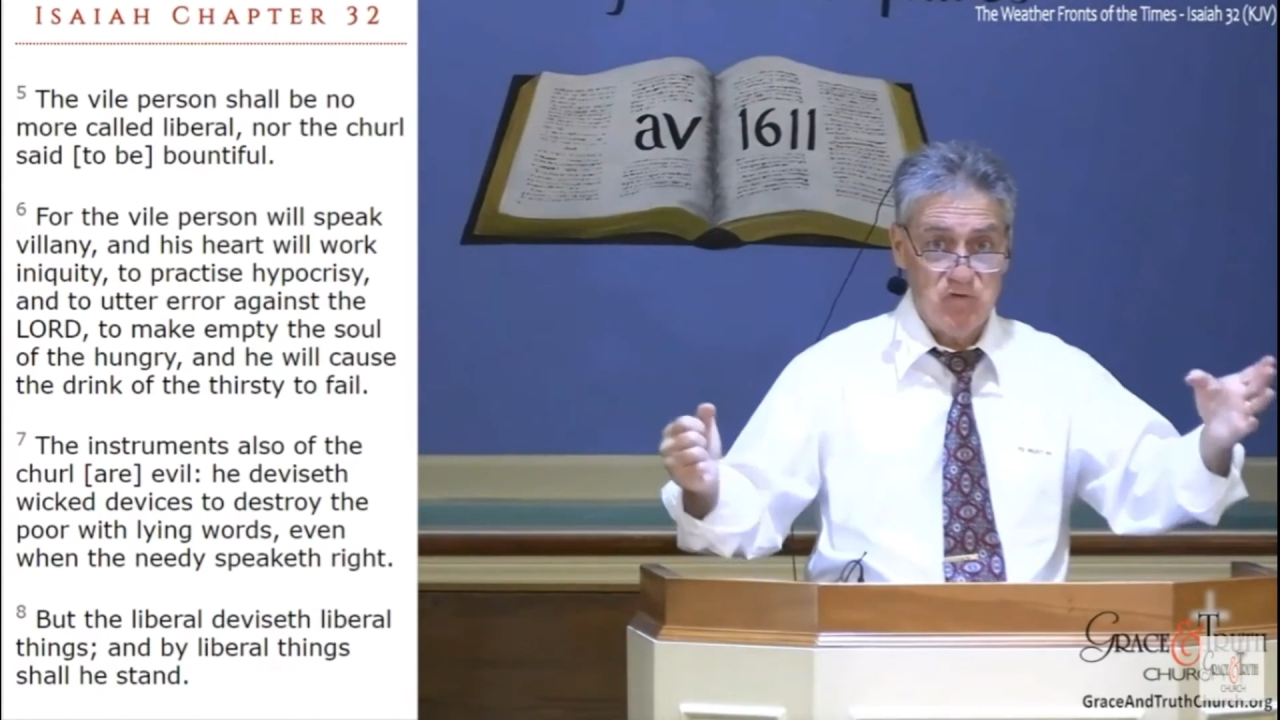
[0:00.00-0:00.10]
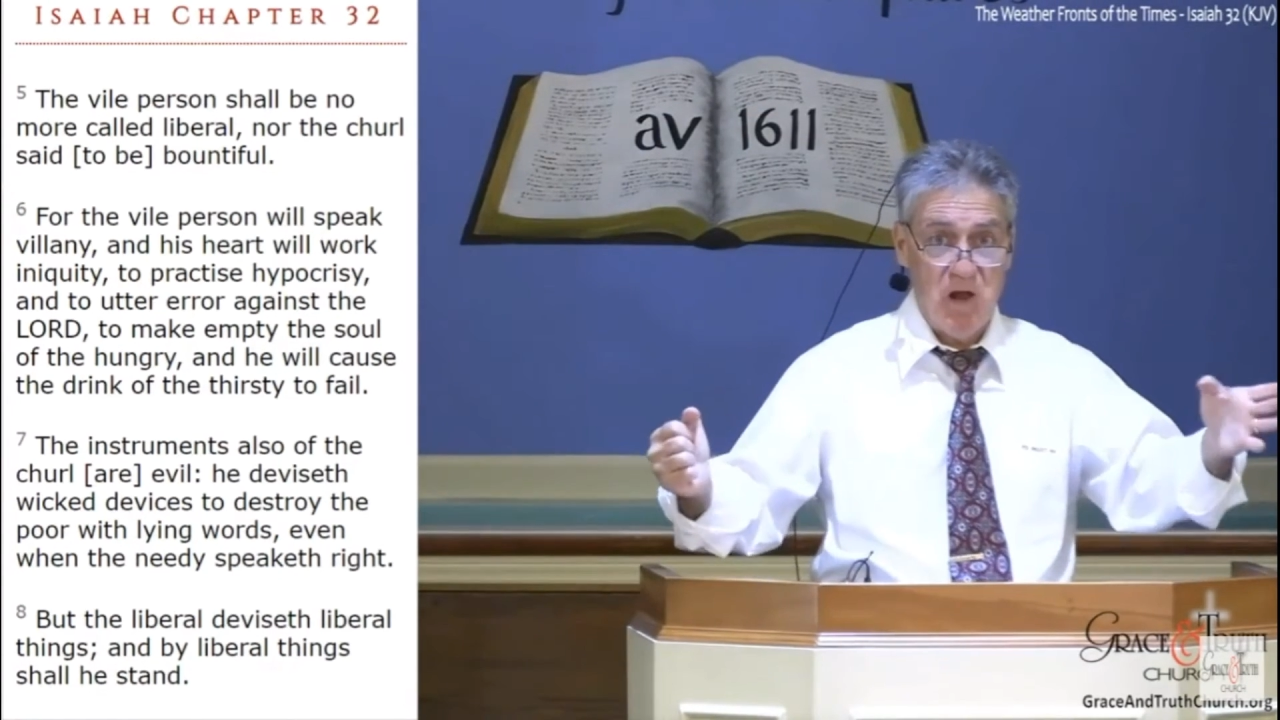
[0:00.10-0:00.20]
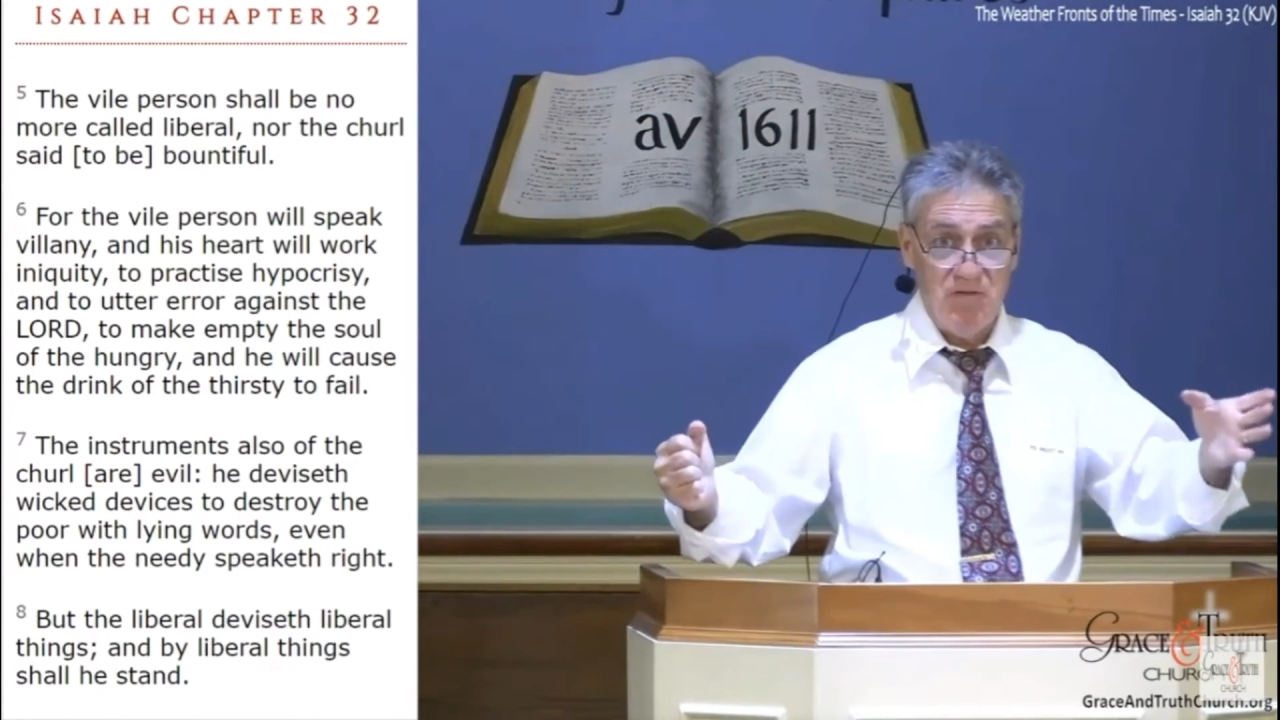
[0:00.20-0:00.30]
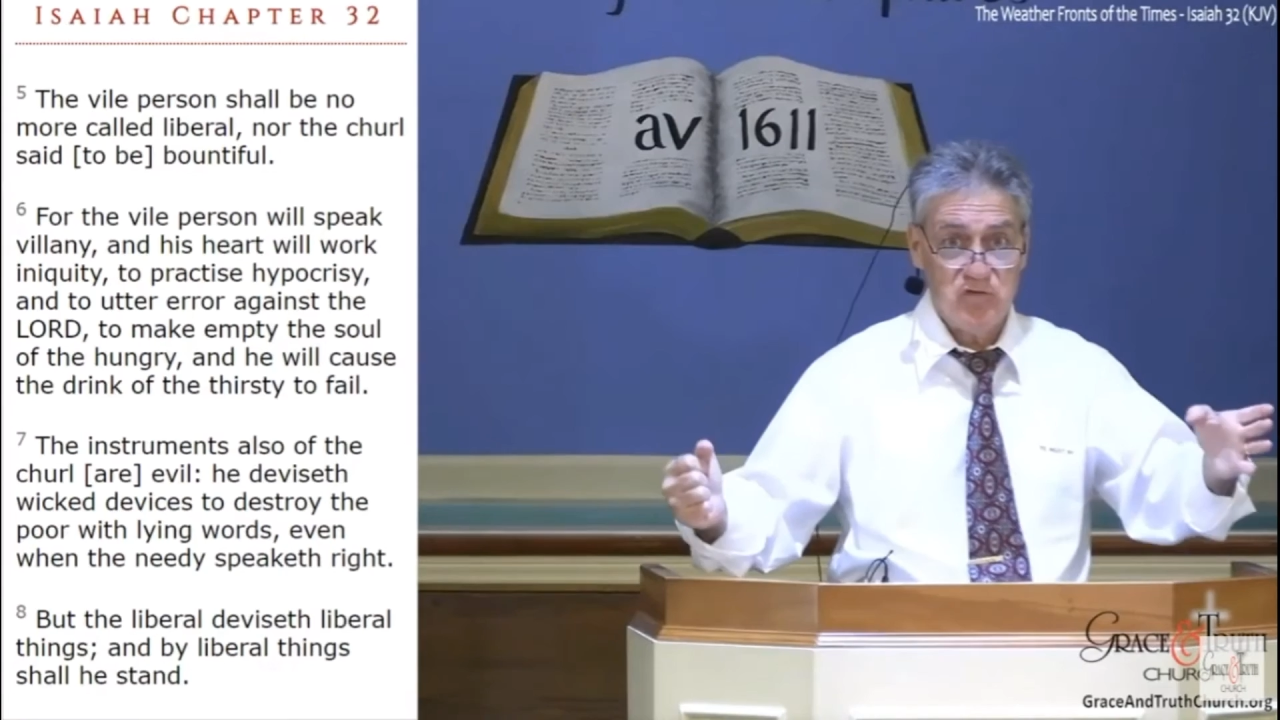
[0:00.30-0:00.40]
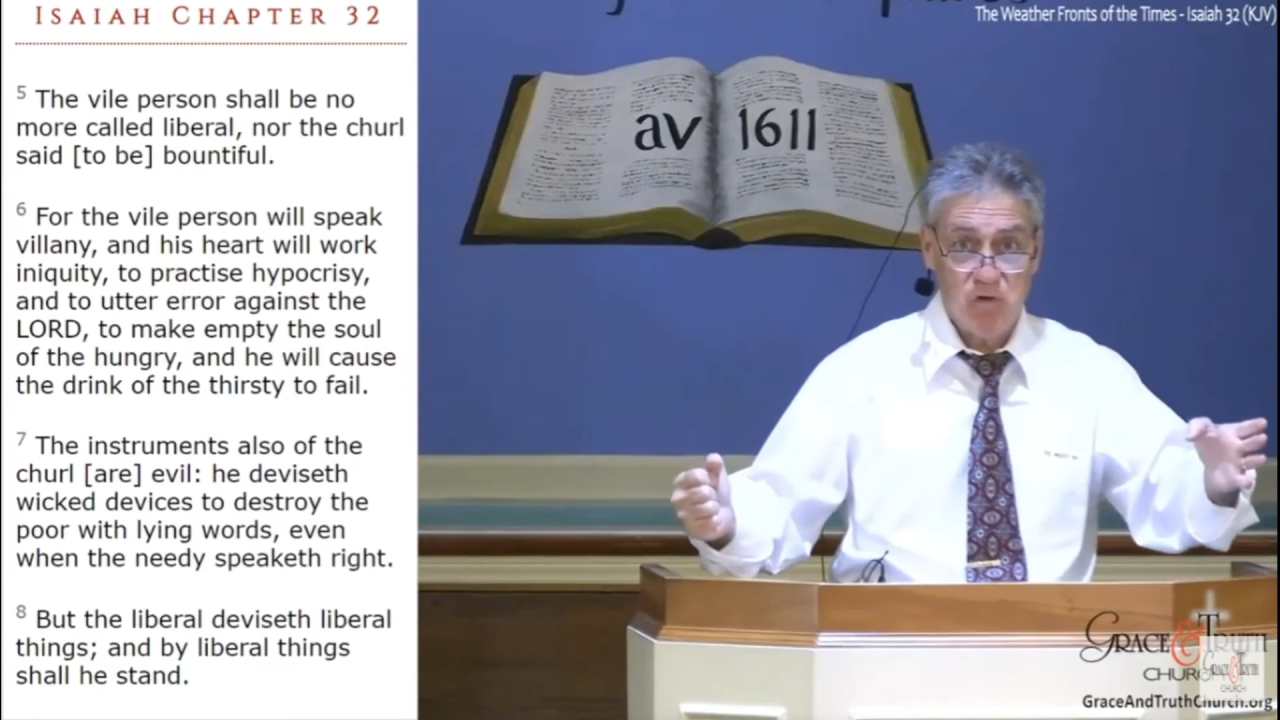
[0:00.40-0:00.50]

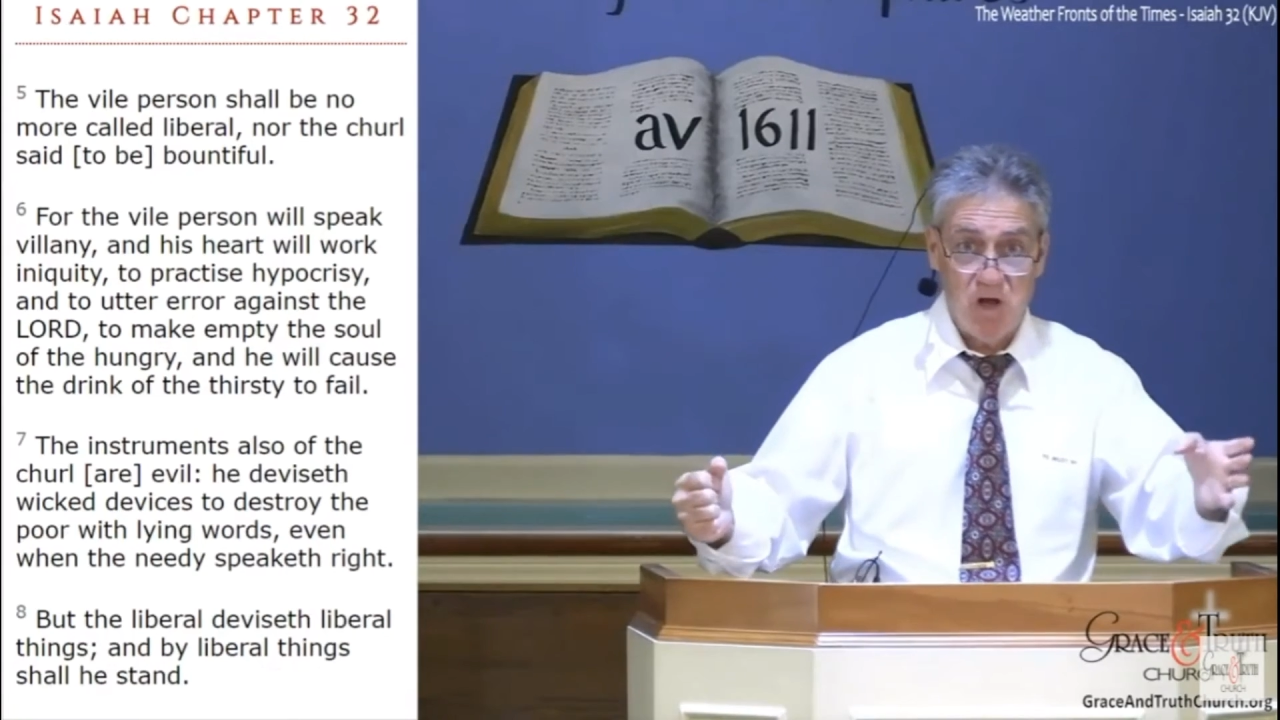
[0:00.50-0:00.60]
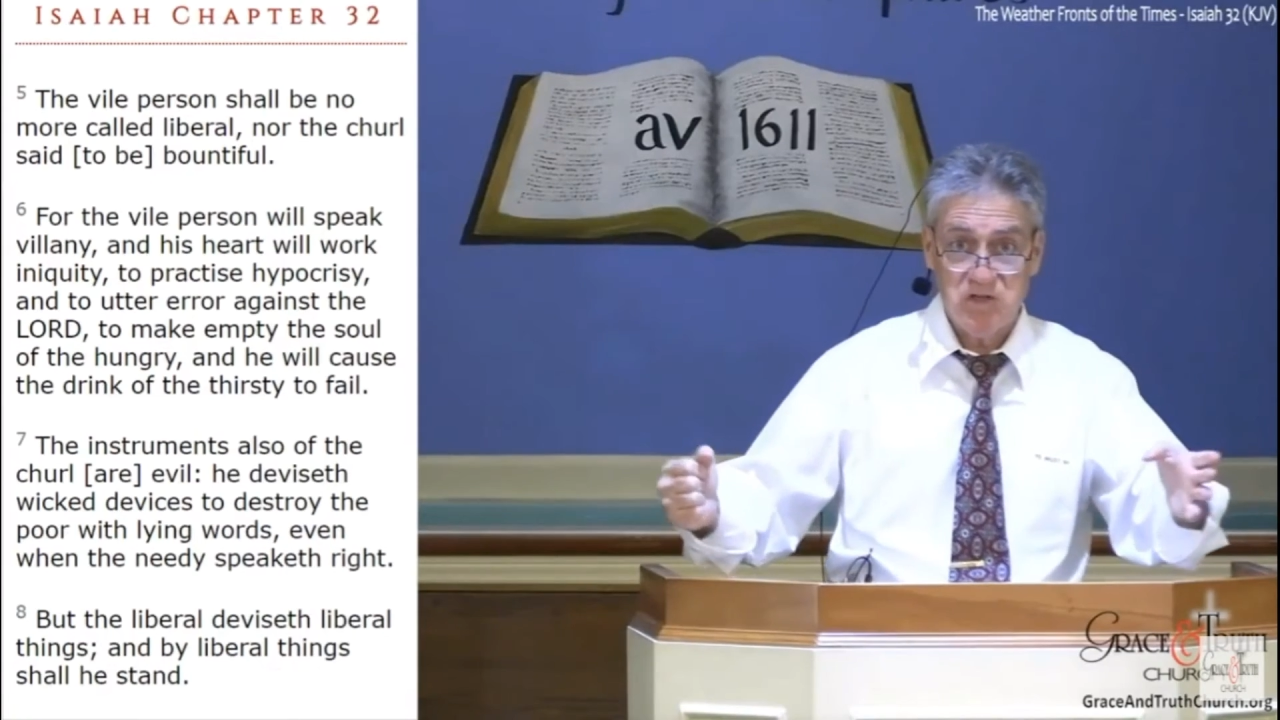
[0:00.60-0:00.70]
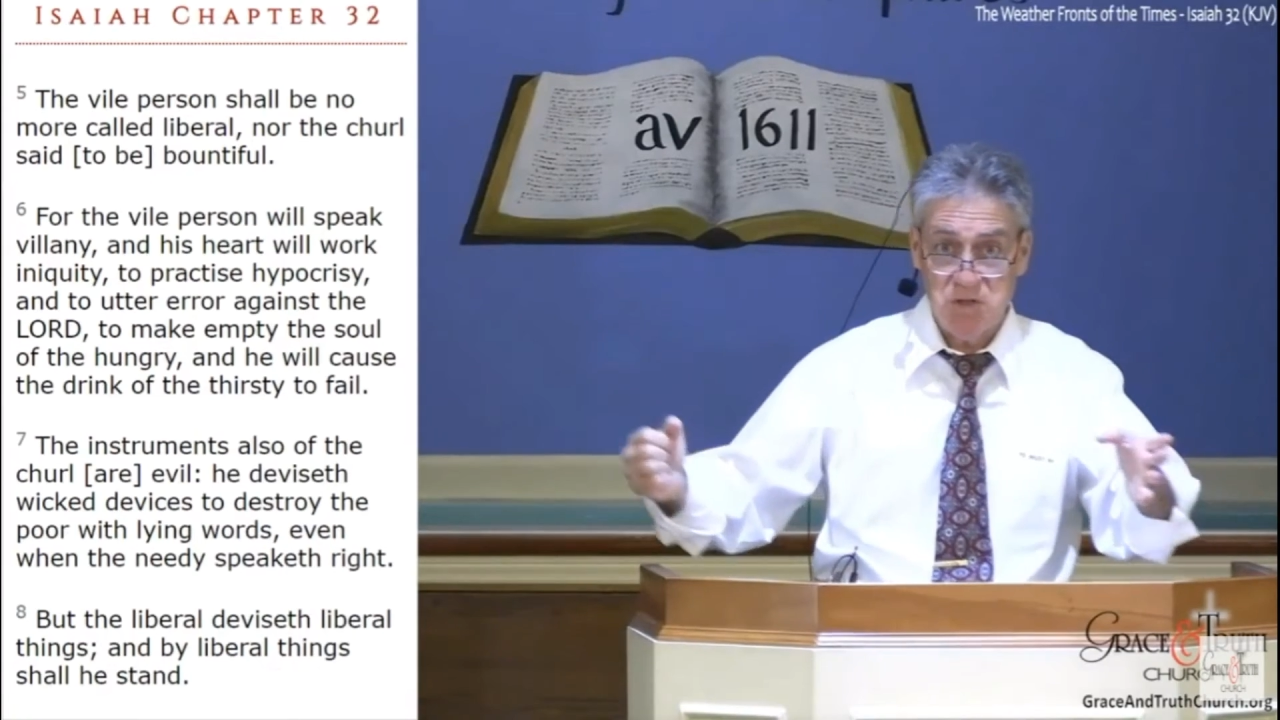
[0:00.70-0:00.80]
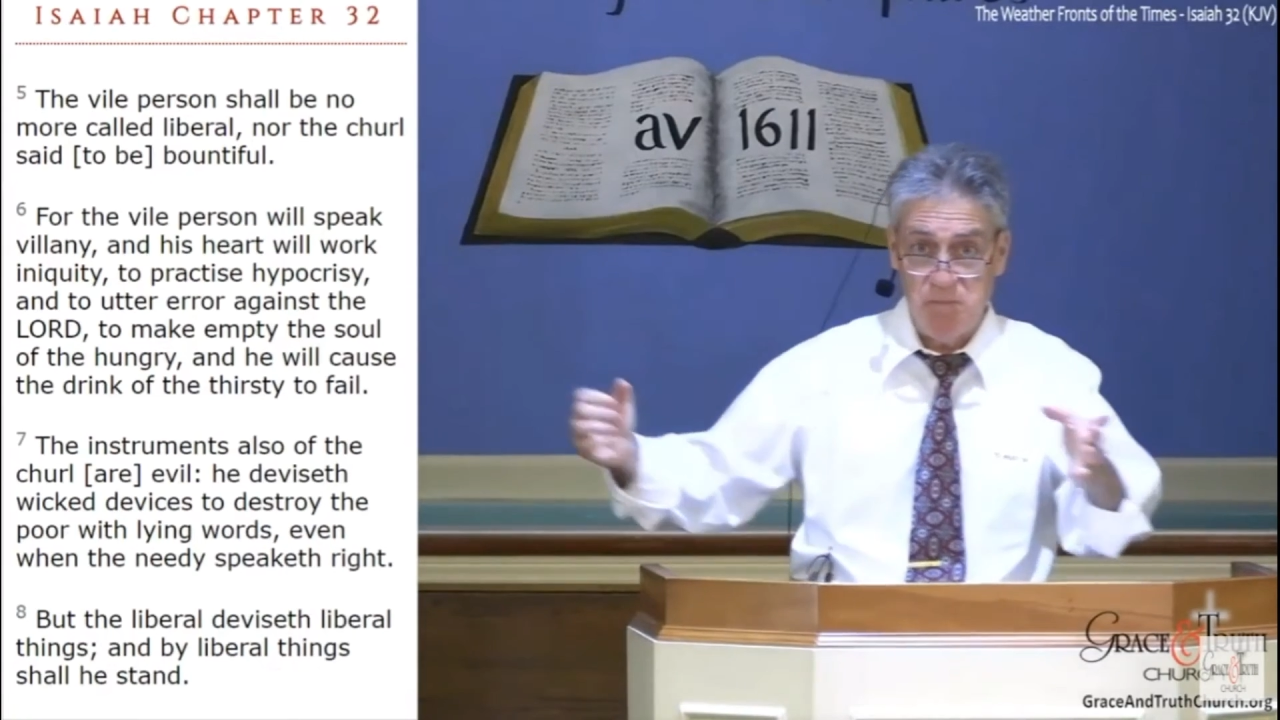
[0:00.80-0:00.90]
drive trucks and